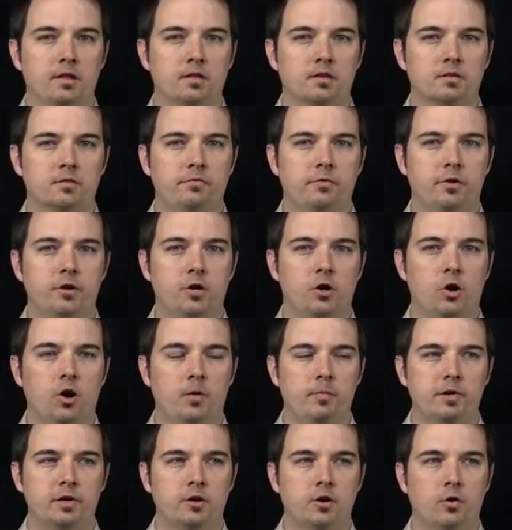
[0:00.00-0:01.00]
this video I'll
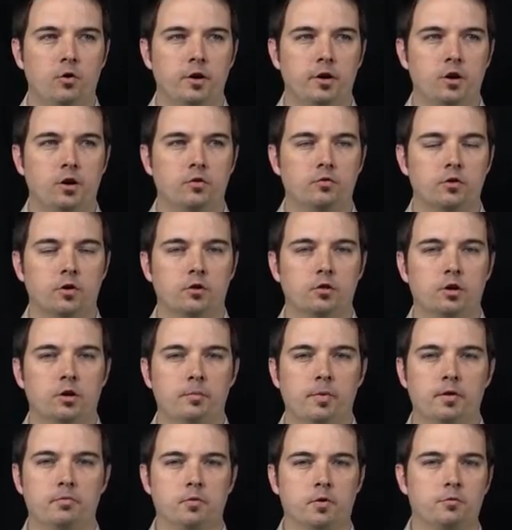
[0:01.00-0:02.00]
be going over a little
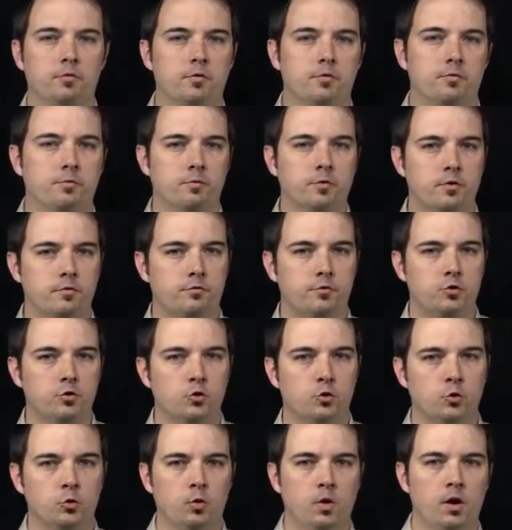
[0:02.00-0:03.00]
bit of a re
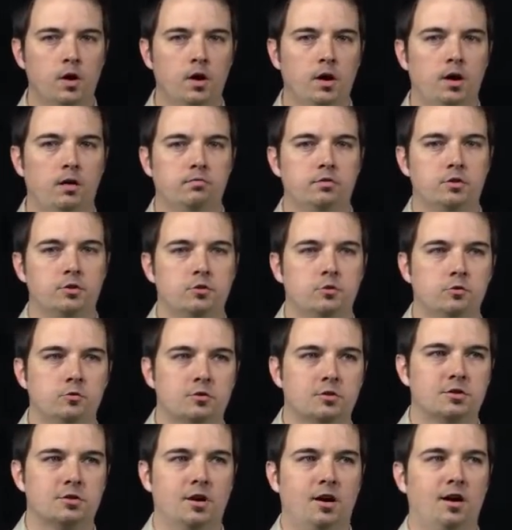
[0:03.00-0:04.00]
review of the
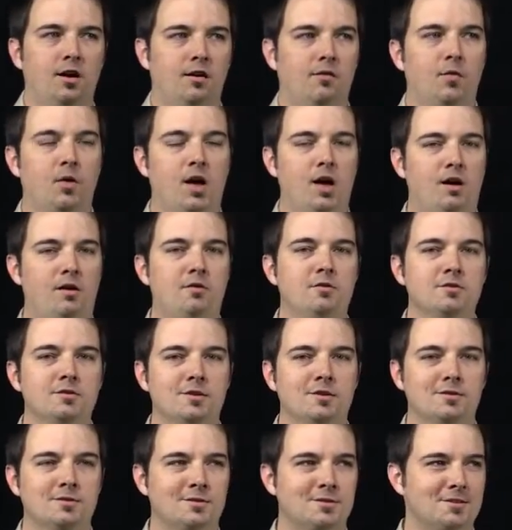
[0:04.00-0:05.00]
use of L's
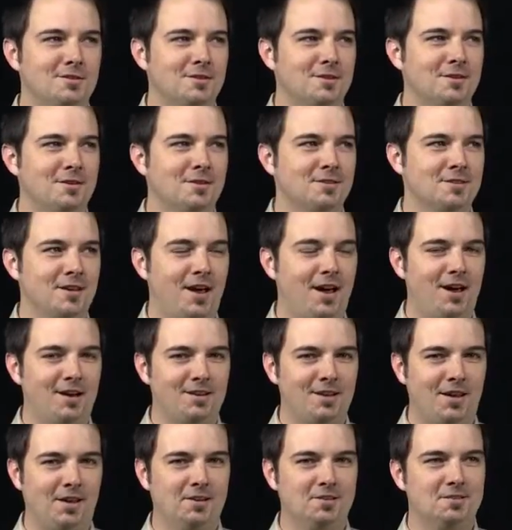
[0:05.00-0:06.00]
and C's
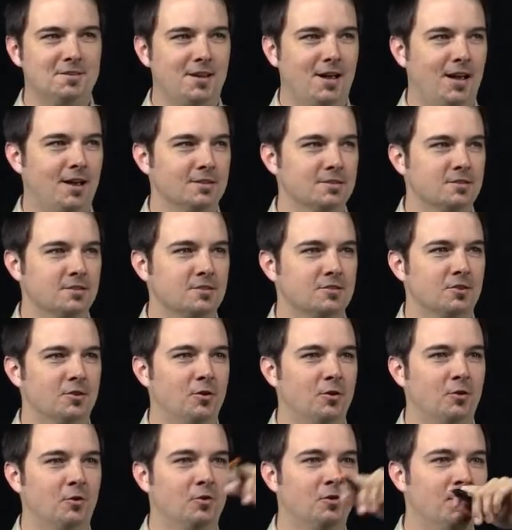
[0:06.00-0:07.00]
at SS.
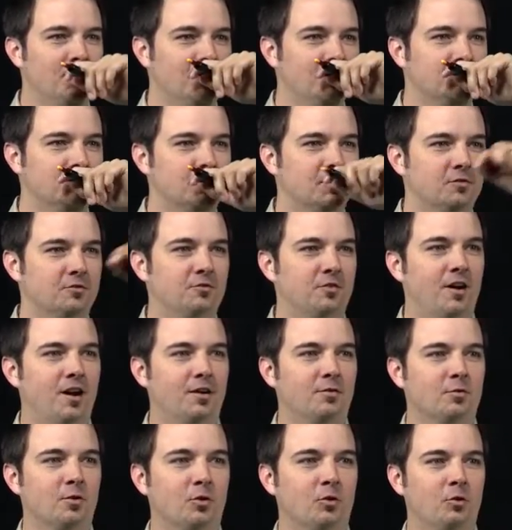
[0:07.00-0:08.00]
So to
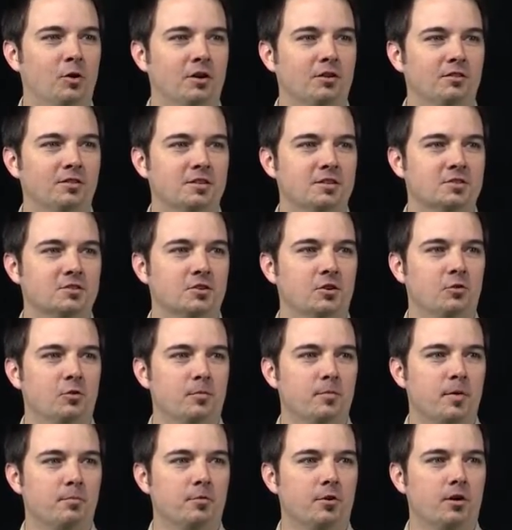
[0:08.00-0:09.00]
define real quickly, so
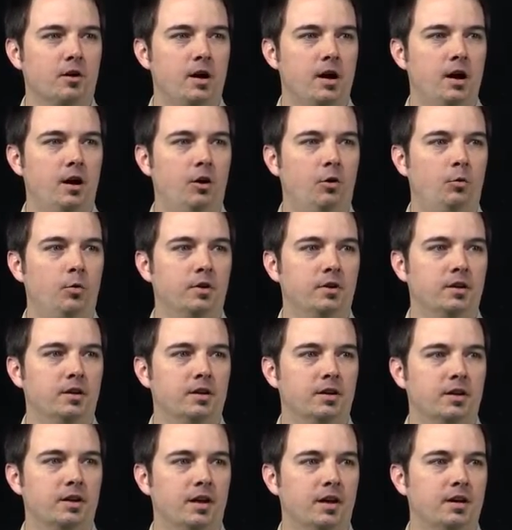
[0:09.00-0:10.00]
remember our L would
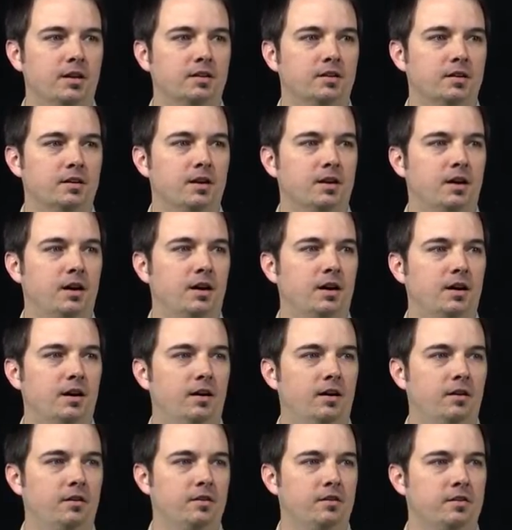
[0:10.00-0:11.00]
indicate
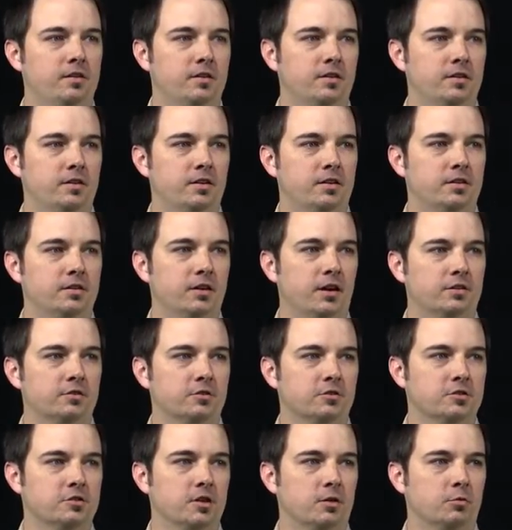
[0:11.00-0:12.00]
uh, any
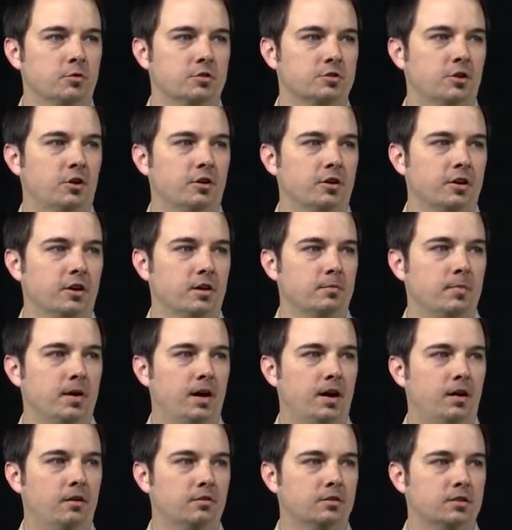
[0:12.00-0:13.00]
inductors that we're talking
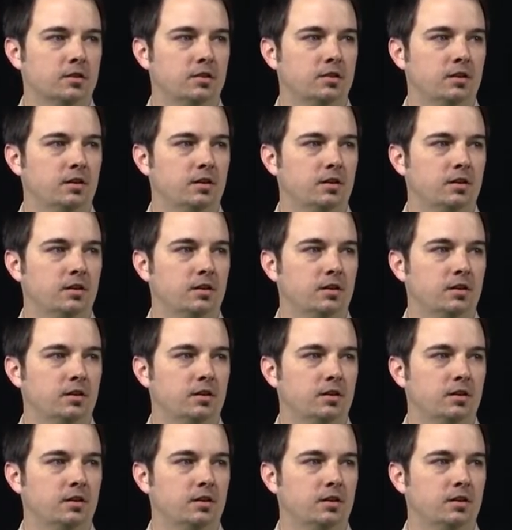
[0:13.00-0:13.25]
about.